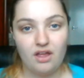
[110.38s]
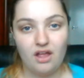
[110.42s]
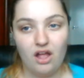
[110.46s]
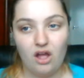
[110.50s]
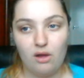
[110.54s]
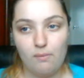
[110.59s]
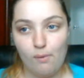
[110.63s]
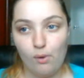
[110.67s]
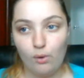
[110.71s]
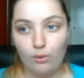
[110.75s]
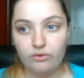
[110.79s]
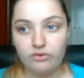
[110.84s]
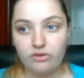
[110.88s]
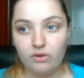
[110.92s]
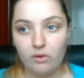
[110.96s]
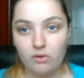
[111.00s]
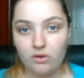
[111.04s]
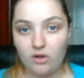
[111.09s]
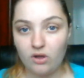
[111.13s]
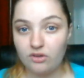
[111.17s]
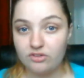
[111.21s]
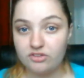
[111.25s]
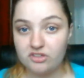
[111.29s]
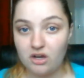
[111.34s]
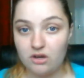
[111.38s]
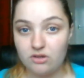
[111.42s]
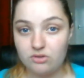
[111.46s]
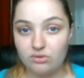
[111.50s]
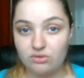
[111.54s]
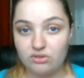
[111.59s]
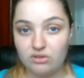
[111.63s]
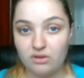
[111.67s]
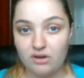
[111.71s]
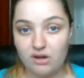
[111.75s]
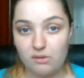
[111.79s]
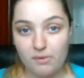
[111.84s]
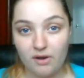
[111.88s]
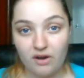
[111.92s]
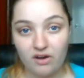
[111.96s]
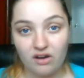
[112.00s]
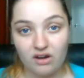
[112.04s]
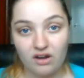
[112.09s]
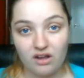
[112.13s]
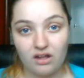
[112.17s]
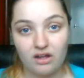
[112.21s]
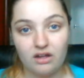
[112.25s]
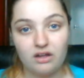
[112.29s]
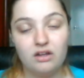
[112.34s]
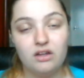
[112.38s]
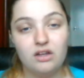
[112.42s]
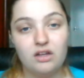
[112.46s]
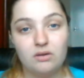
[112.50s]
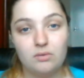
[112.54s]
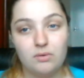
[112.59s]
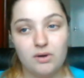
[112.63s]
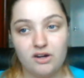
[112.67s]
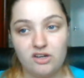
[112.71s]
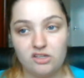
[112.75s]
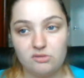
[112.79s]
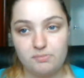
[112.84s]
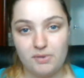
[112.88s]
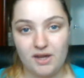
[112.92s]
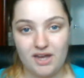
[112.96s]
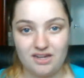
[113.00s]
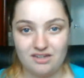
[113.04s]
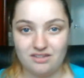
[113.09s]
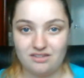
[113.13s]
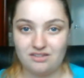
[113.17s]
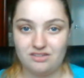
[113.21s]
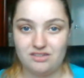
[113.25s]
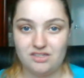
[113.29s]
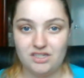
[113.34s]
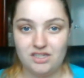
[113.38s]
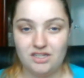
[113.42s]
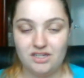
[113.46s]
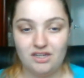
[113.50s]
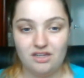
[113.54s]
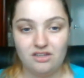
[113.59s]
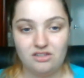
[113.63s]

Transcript: Um, also Costco is also in America where it's based.